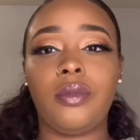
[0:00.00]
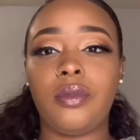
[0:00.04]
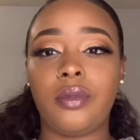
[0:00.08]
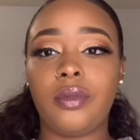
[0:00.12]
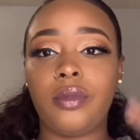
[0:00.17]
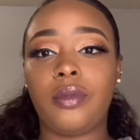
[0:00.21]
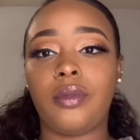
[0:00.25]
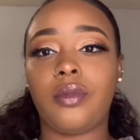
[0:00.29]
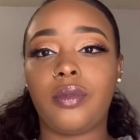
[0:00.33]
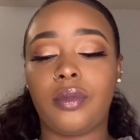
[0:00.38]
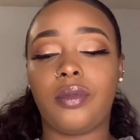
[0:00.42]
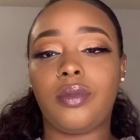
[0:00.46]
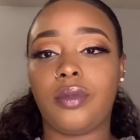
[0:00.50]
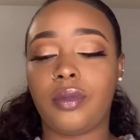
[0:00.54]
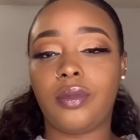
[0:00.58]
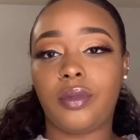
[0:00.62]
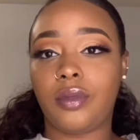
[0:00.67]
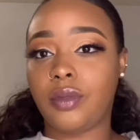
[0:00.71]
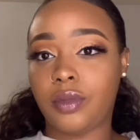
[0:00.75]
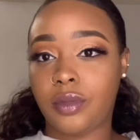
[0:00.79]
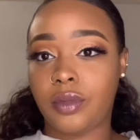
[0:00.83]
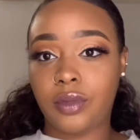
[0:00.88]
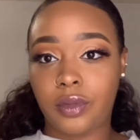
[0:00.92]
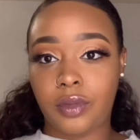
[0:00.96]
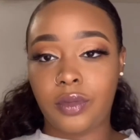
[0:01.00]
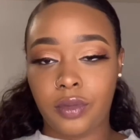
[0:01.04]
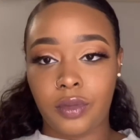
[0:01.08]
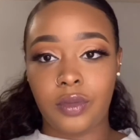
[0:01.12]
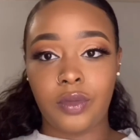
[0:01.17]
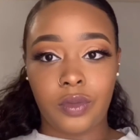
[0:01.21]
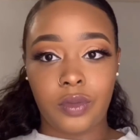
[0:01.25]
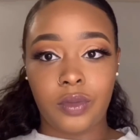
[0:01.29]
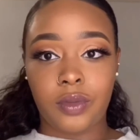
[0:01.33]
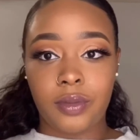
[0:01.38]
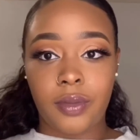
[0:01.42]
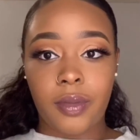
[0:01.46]
And you guys,
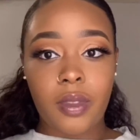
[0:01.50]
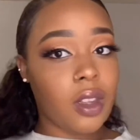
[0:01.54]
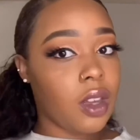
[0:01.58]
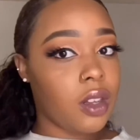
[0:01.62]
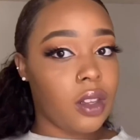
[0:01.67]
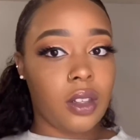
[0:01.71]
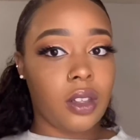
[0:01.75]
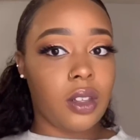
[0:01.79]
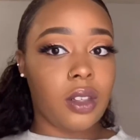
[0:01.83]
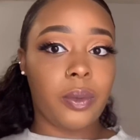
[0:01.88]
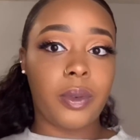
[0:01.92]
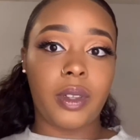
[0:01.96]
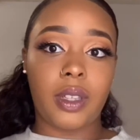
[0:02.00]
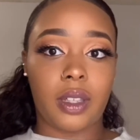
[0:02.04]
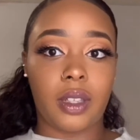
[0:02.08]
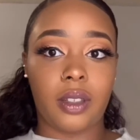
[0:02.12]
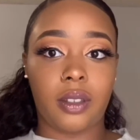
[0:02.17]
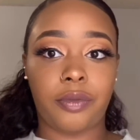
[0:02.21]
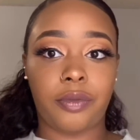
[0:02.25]
this is the final